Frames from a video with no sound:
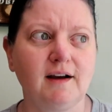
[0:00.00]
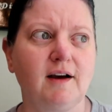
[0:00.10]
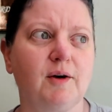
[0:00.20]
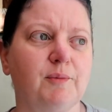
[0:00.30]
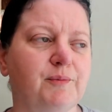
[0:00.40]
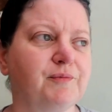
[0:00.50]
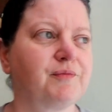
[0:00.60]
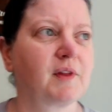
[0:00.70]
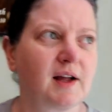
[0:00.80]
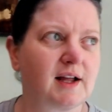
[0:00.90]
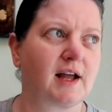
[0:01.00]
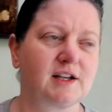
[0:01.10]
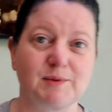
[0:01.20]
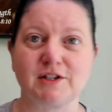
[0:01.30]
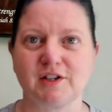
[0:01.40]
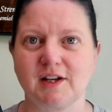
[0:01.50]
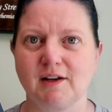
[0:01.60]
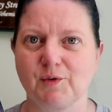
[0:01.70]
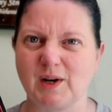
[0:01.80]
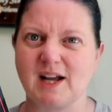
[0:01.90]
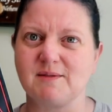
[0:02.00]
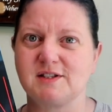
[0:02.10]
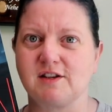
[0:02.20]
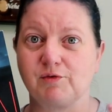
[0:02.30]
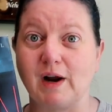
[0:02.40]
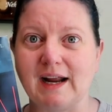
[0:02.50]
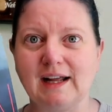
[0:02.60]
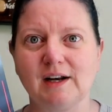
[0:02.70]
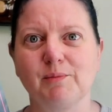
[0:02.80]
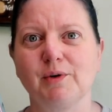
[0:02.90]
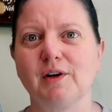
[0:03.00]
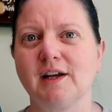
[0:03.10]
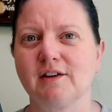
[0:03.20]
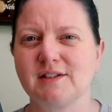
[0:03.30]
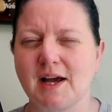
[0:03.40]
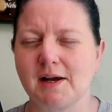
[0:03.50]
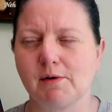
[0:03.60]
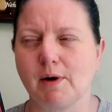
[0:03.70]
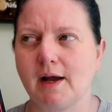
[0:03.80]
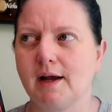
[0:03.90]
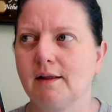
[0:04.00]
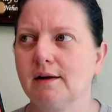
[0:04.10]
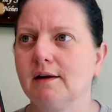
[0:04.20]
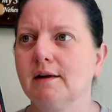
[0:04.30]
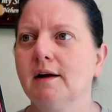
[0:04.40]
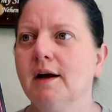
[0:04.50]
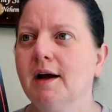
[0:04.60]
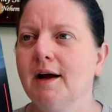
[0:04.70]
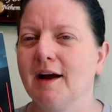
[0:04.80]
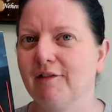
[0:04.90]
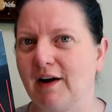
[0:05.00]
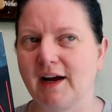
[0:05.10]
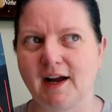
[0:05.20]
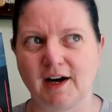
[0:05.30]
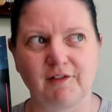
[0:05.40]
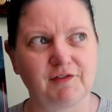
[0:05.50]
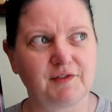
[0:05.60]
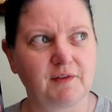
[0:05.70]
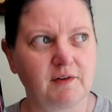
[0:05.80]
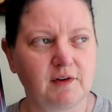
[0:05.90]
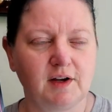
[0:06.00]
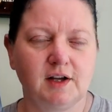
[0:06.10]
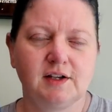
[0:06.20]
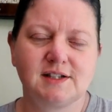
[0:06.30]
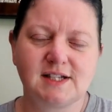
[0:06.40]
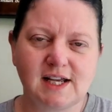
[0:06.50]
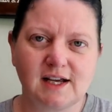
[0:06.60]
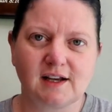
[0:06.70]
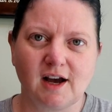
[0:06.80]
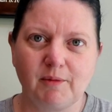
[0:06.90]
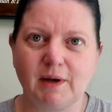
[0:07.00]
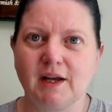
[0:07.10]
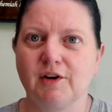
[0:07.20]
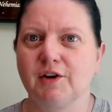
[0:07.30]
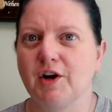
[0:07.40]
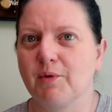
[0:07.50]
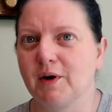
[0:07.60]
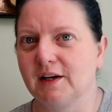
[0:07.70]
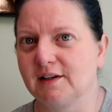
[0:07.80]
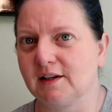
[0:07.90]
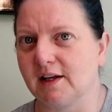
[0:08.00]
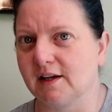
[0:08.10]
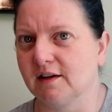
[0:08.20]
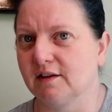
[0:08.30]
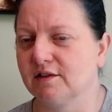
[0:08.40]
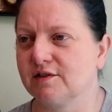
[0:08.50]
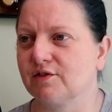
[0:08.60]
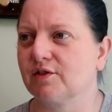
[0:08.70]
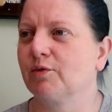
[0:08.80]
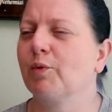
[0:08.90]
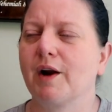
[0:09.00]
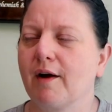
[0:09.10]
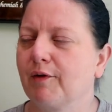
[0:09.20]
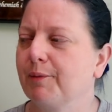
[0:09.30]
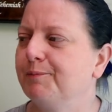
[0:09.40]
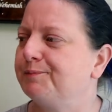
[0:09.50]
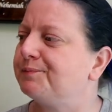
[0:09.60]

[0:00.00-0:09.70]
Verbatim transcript: Um, especially when it comes to rating a book, it'll take away a little if I kind of see it coming or know what it is or whatever.